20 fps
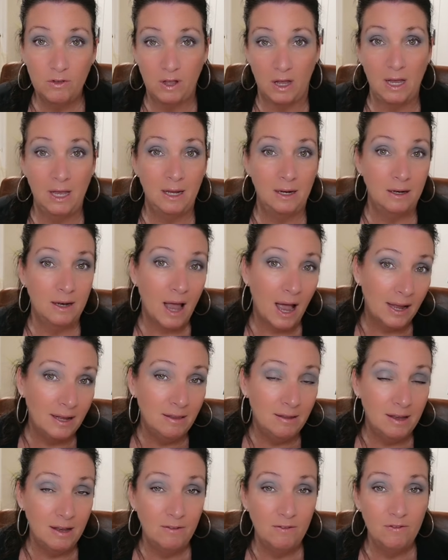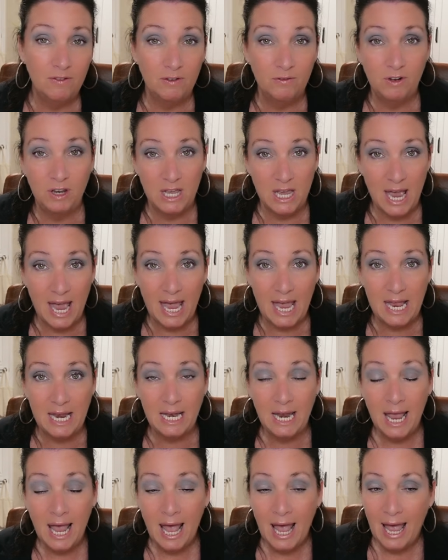in
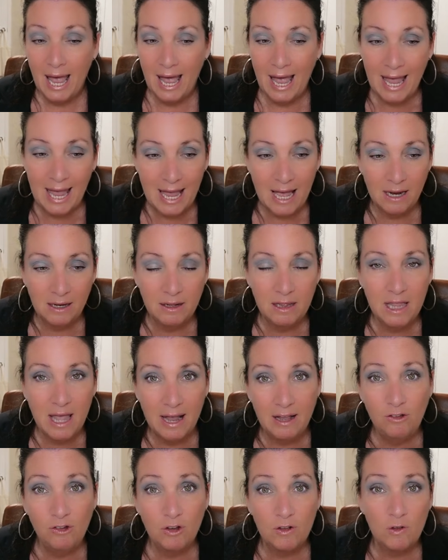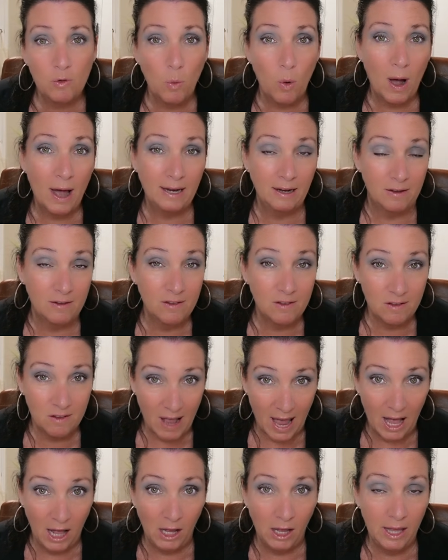1958 and they just want to
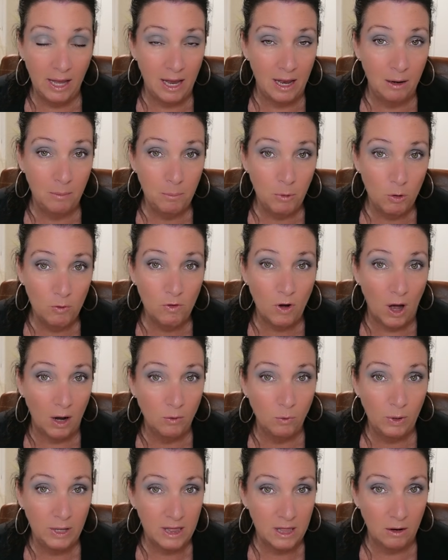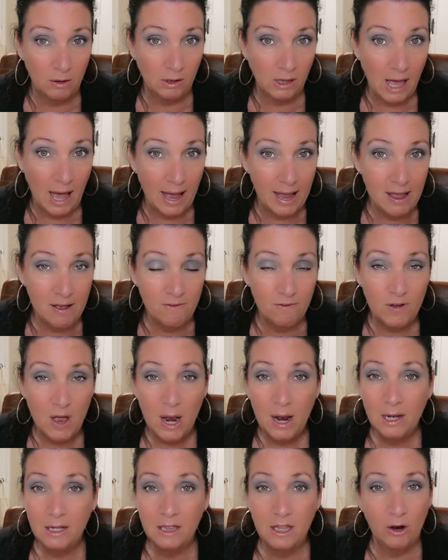sell and move on with their life.
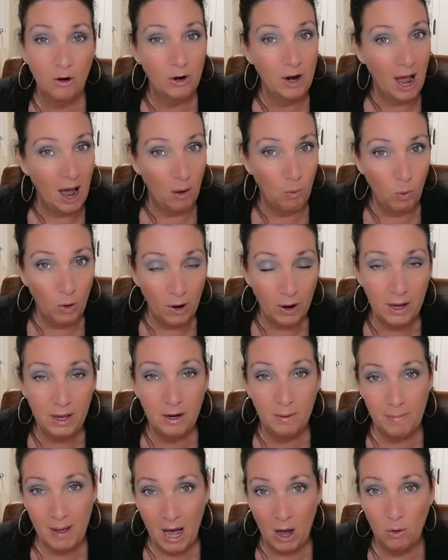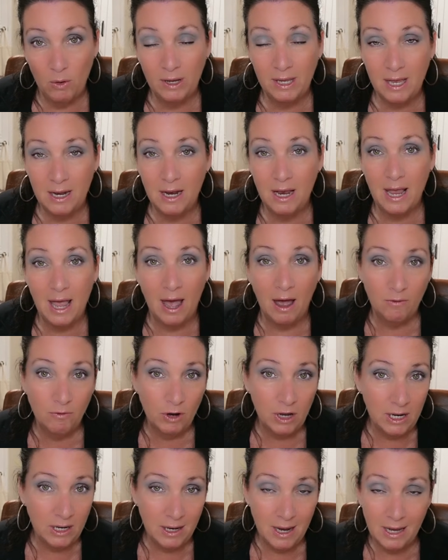They're not worried about getting
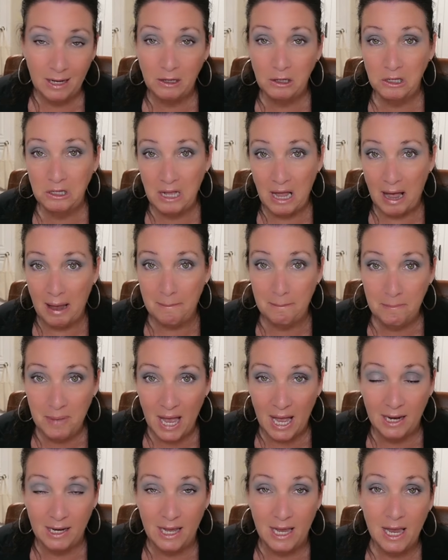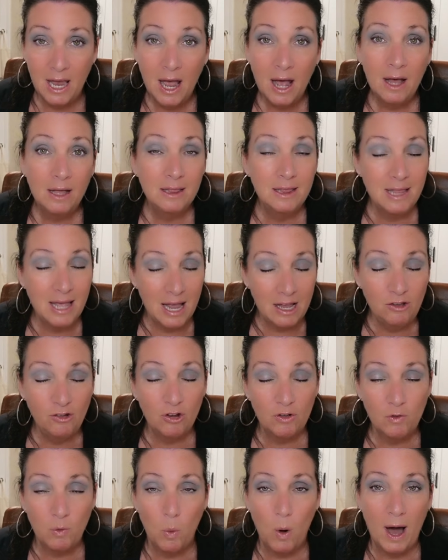every nickel, dime, penny. They
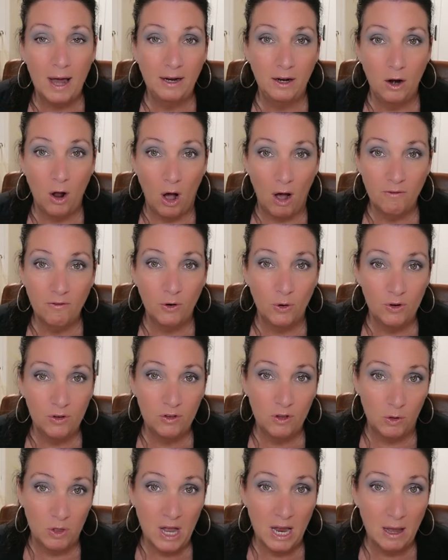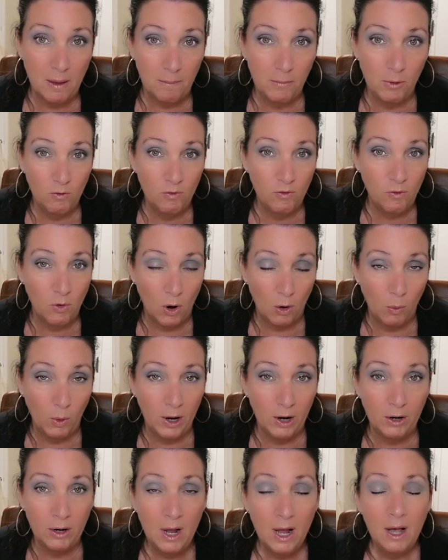just want an offer so they can
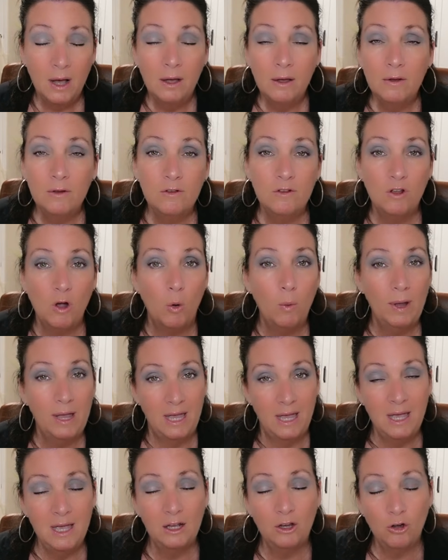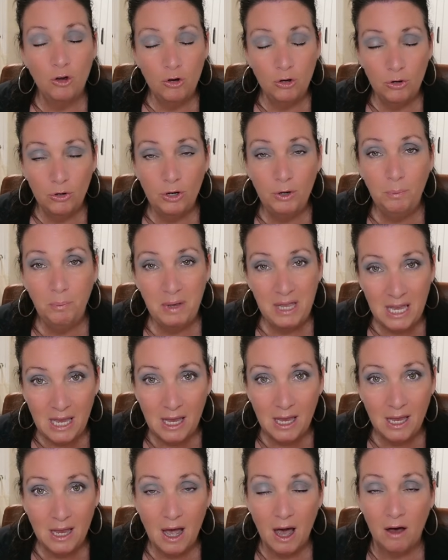forward. So it could
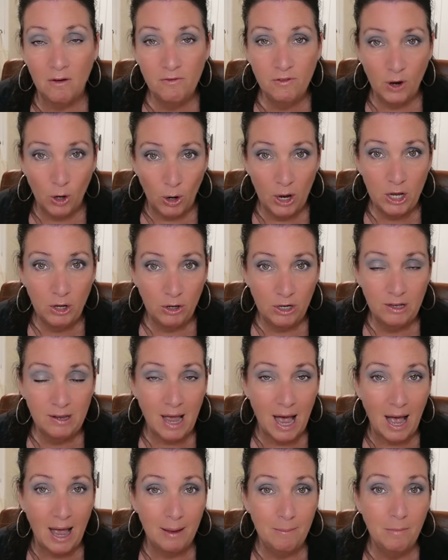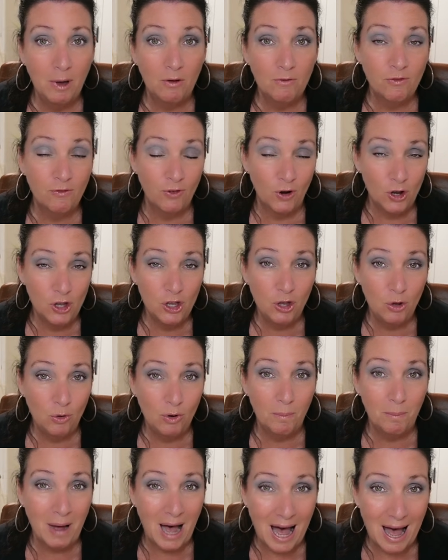be a very good time for you to
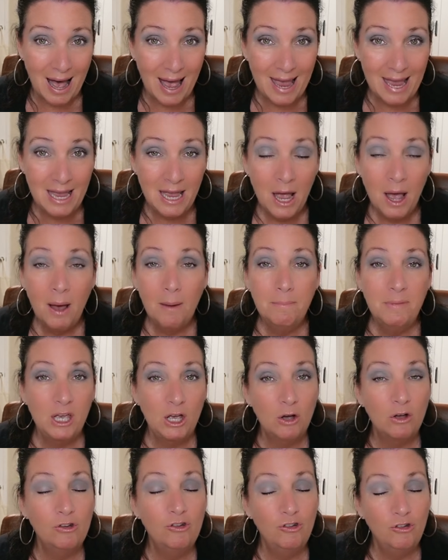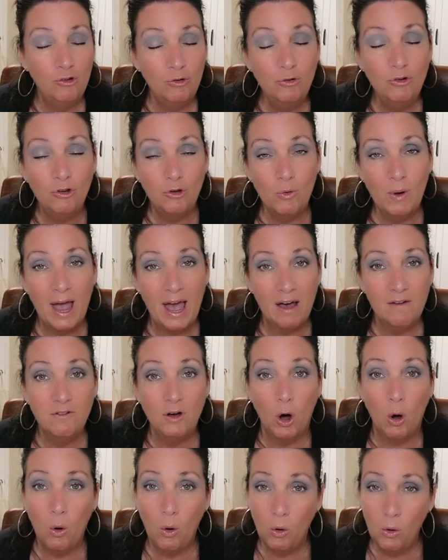buy, because you do have
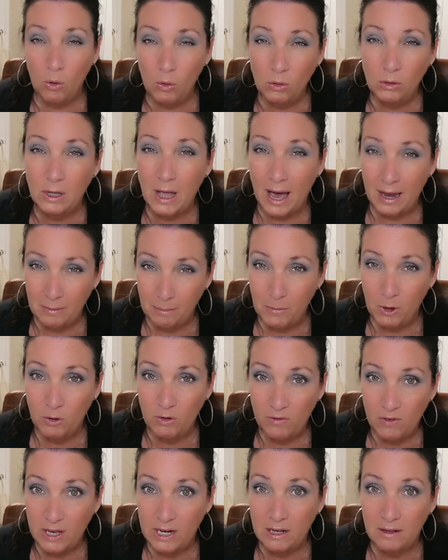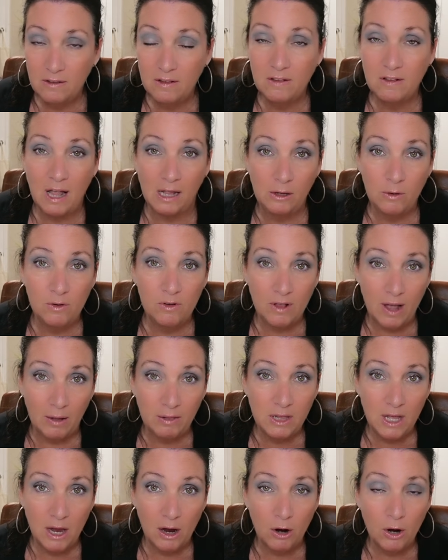a whole lot of motivated sellers
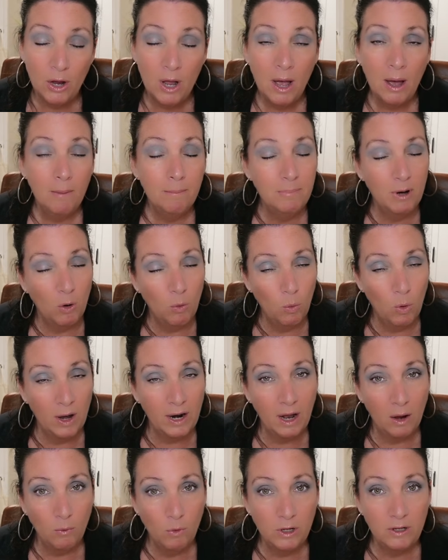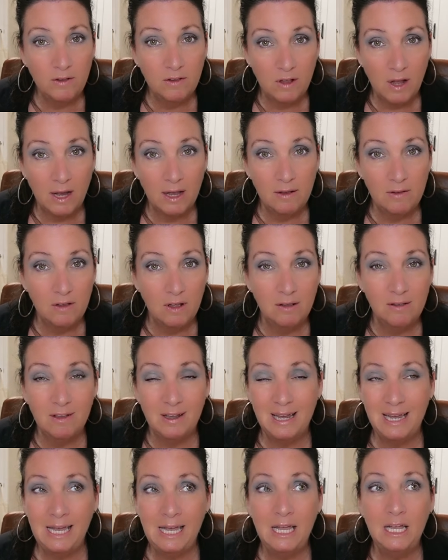out there. But what I would say is
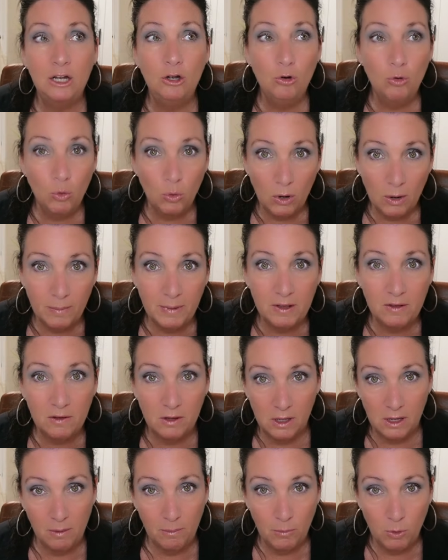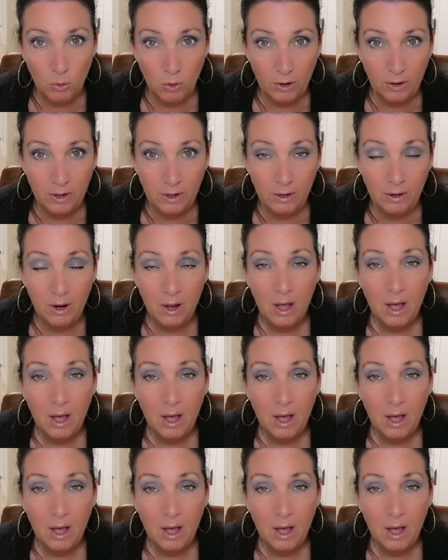it's enormously important